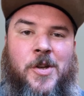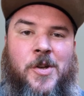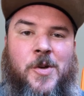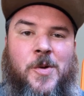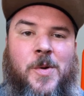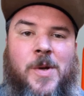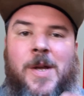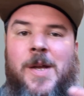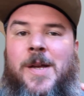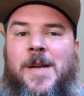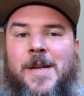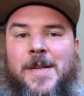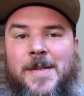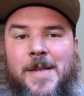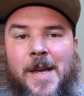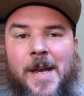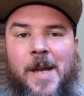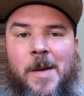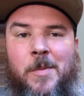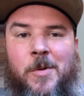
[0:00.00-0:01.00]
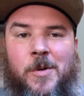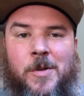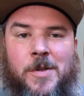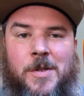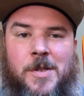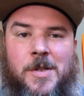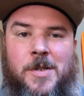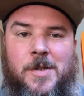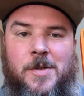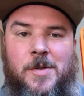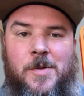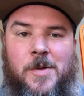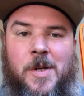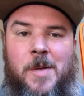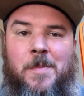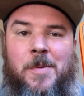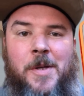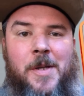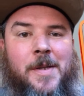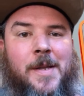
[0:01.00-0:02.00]
you, it's able to
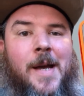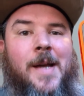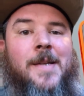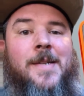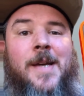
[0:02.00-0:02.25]
complete that